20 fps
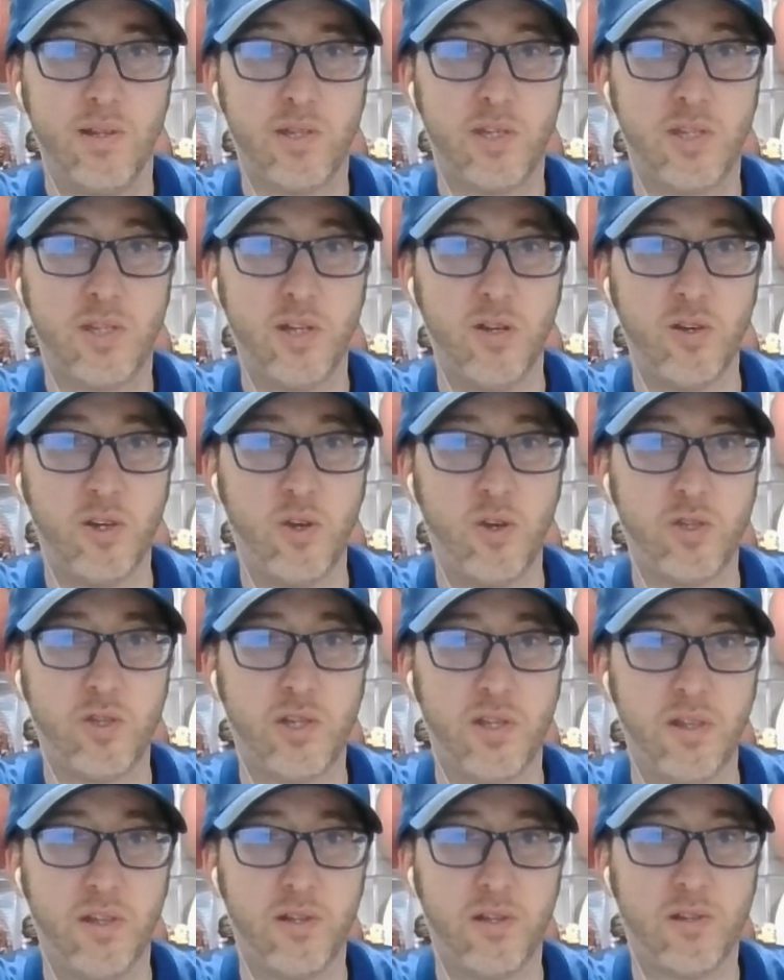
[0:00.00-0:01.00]
Still
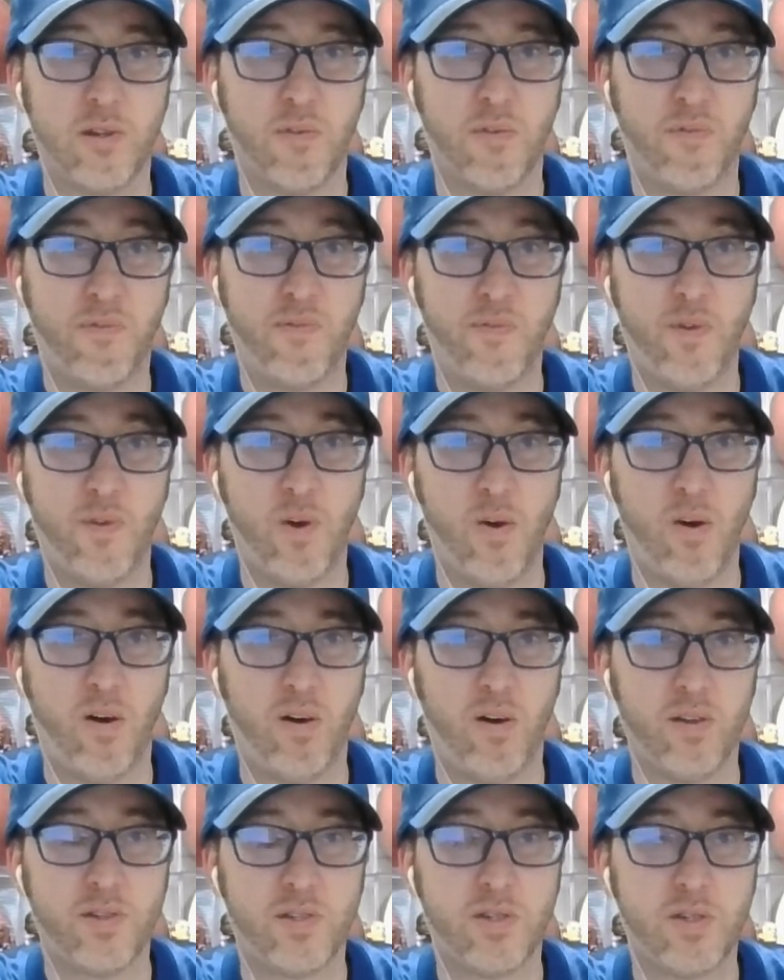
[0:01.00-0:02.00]
using the
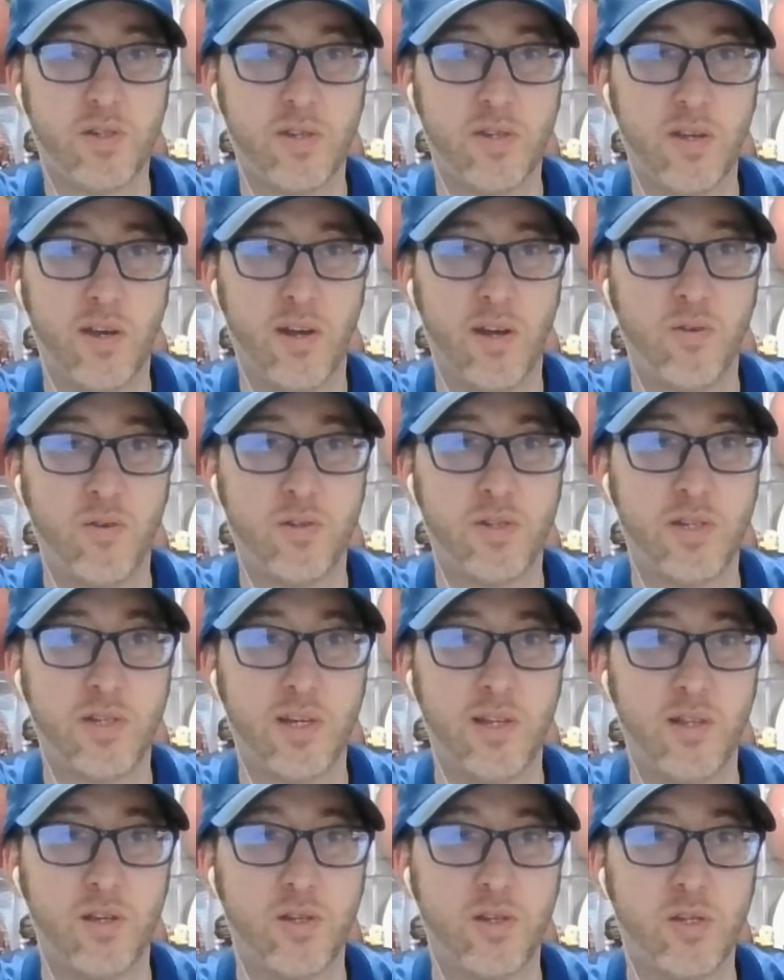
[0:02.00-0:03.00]
default. I don't see
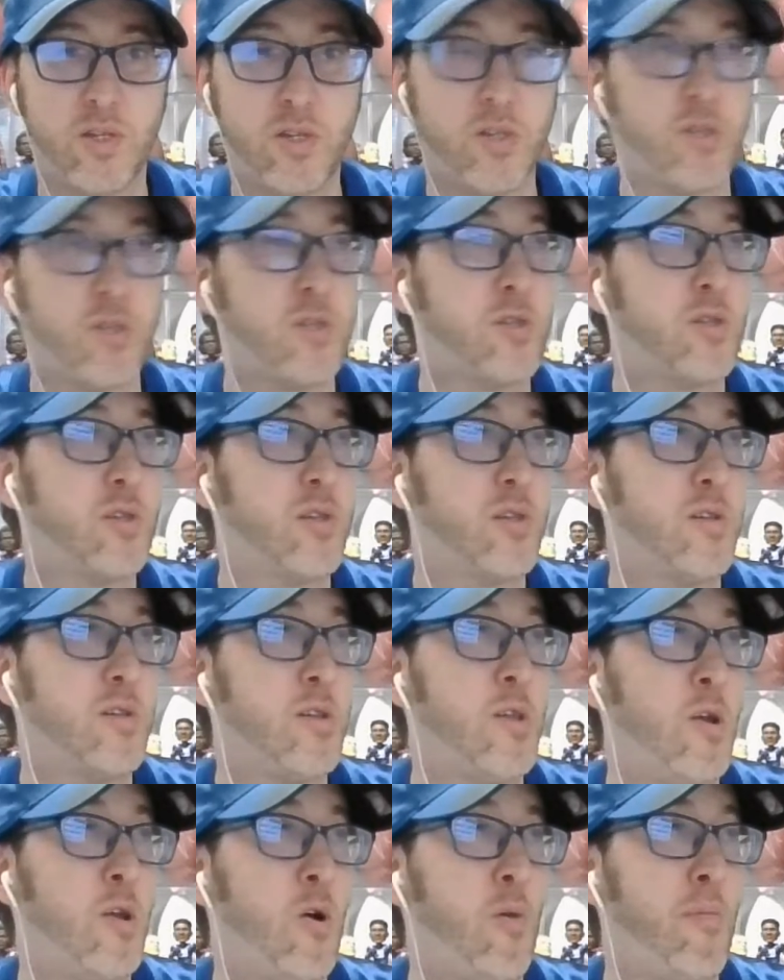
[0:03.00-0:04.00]
the
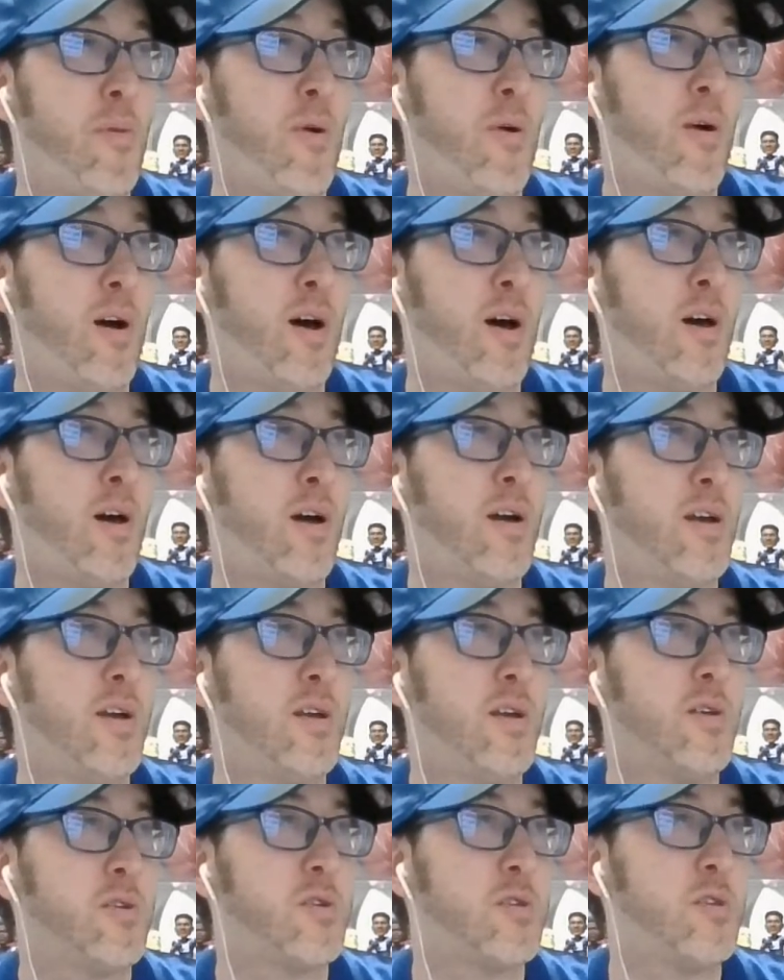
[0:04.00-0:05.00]
snowball
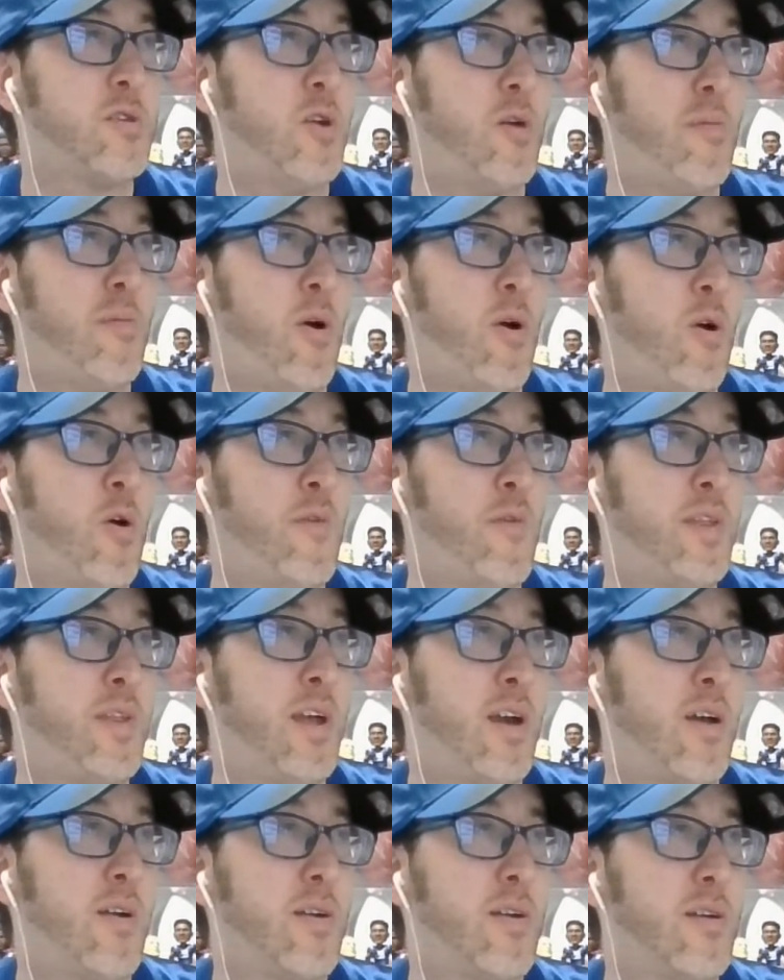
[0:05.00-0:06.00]
over
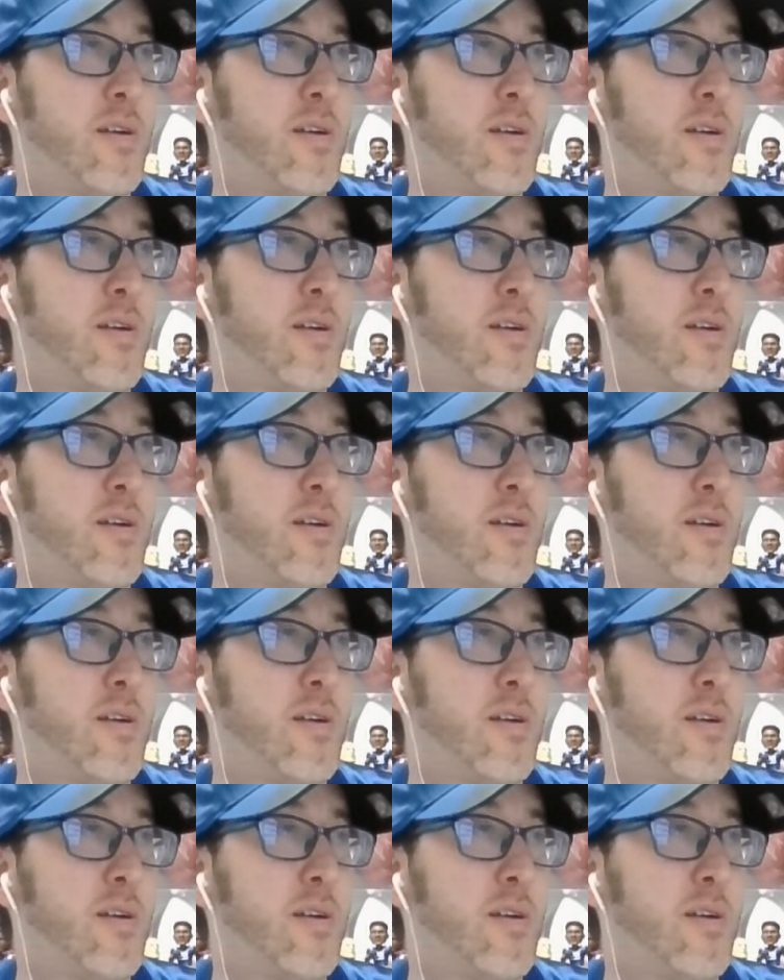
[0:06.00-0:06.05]
there.